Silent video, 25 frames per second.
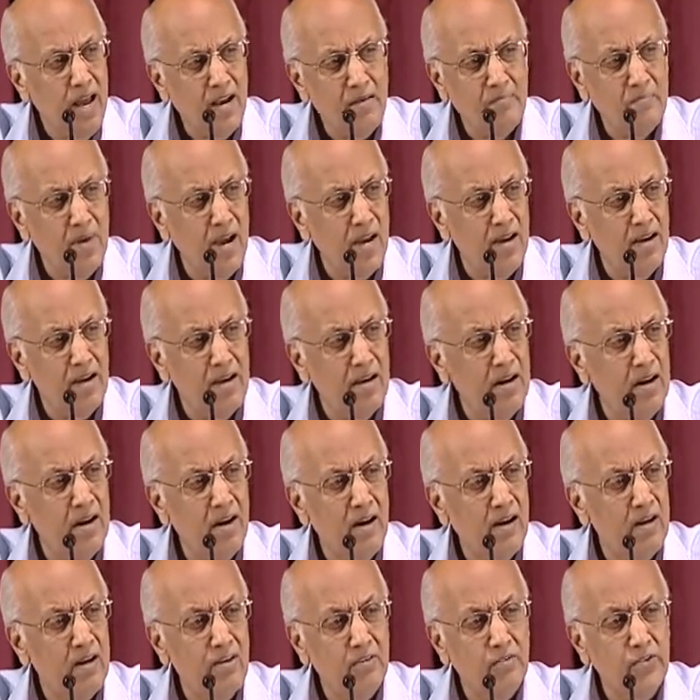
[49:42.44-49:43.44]
that man had a
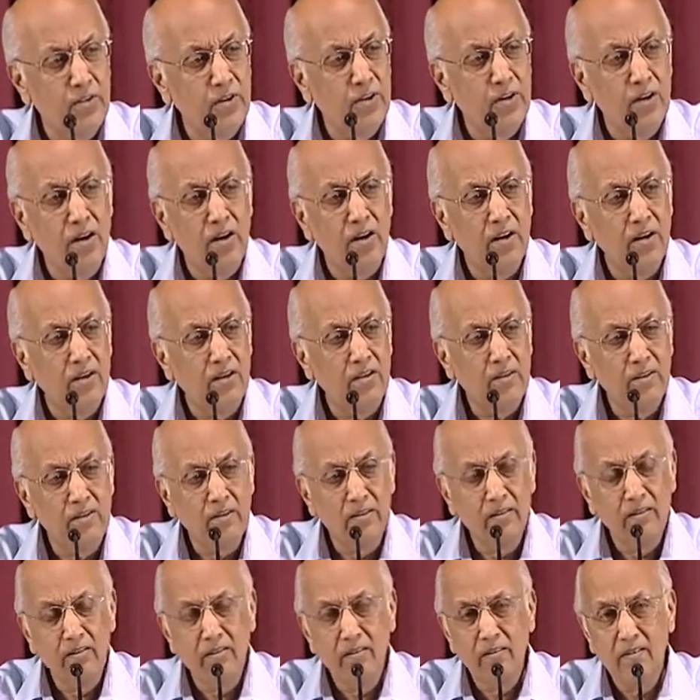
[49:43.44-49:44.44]
hunger for God,
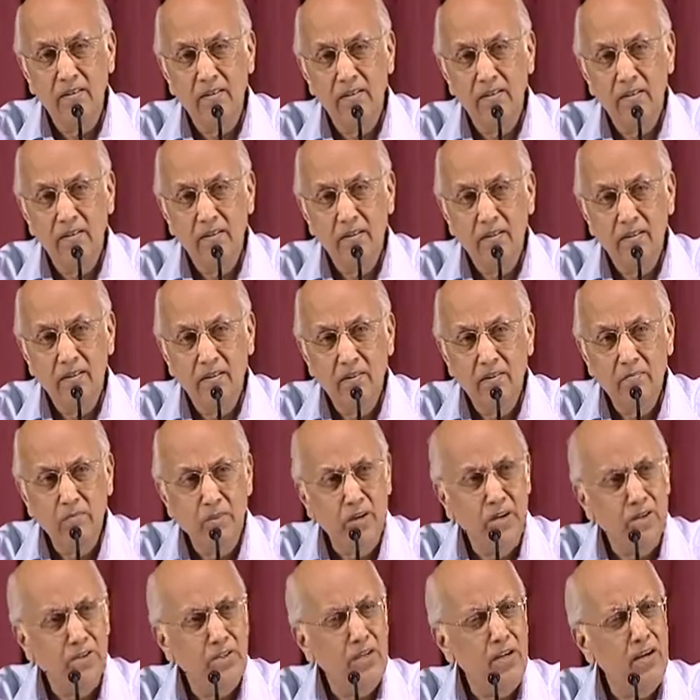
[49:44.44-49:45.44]

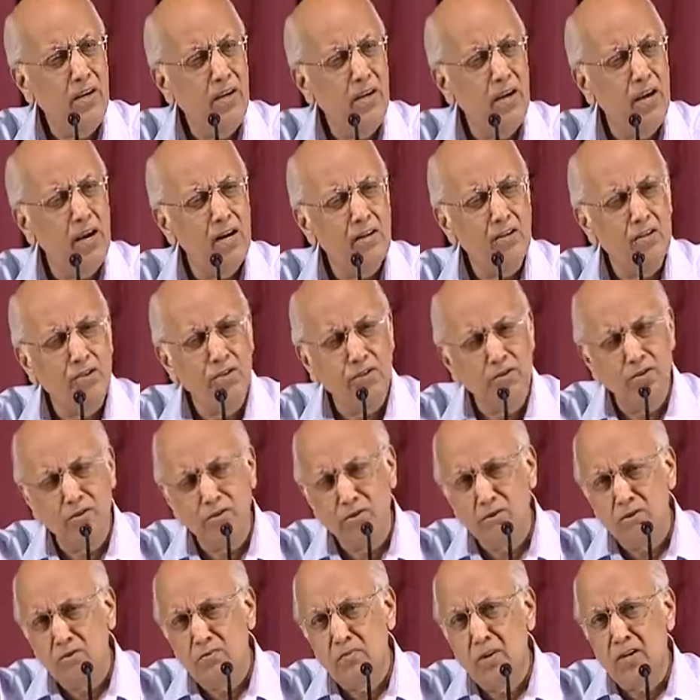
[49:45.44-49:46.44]
because he cared
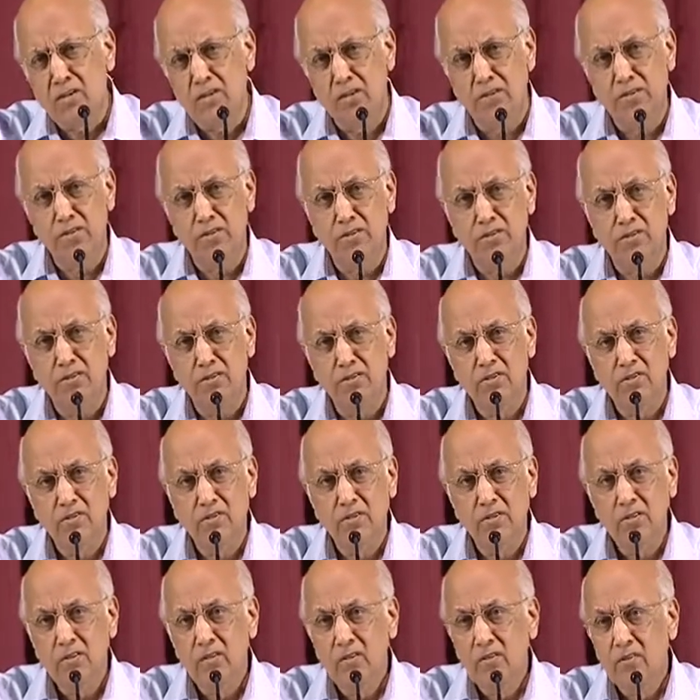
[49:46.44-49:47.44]
so much
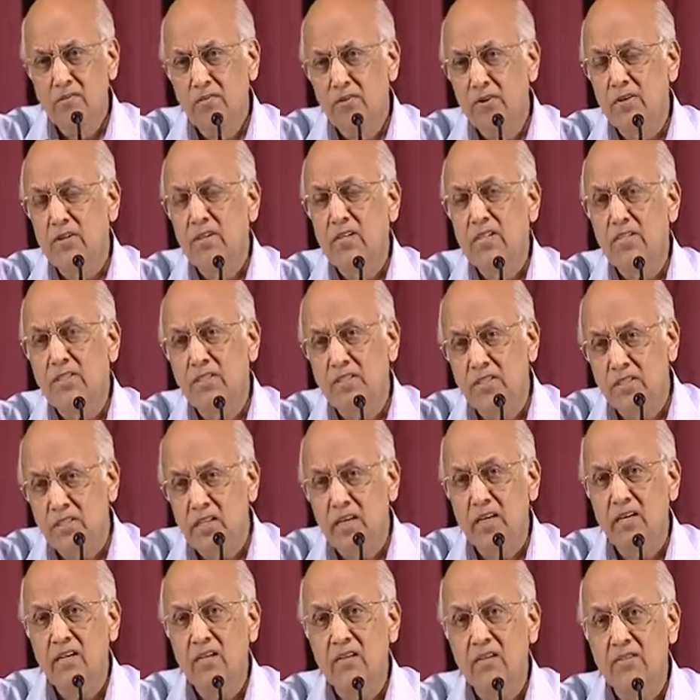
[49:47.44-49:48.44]
for his
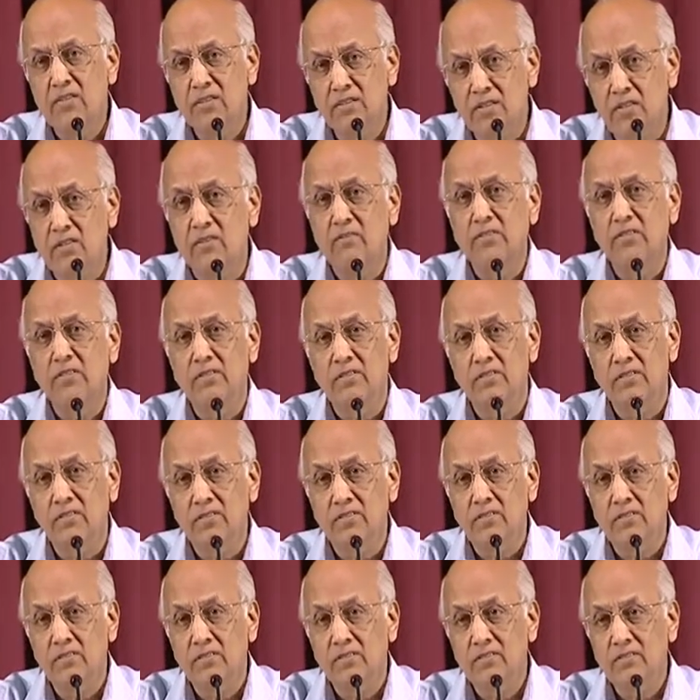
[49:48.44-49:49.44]
sick
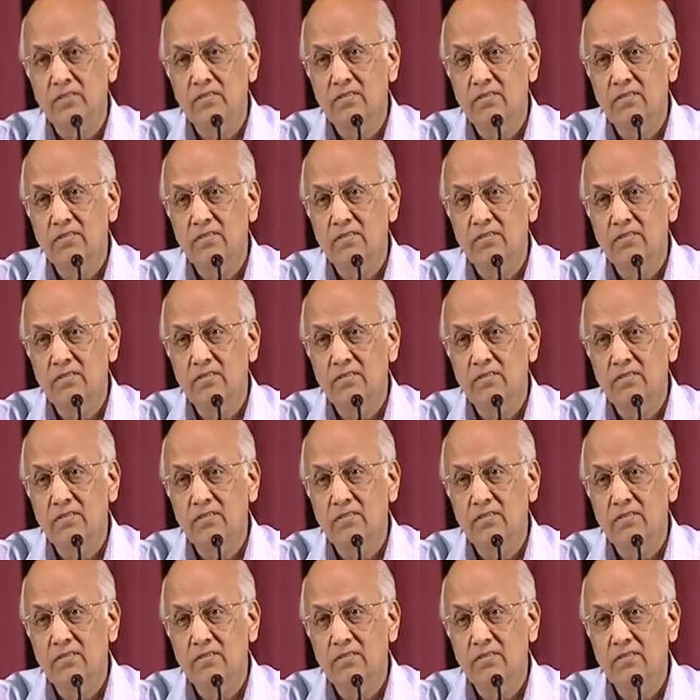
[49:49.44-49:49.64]
servant.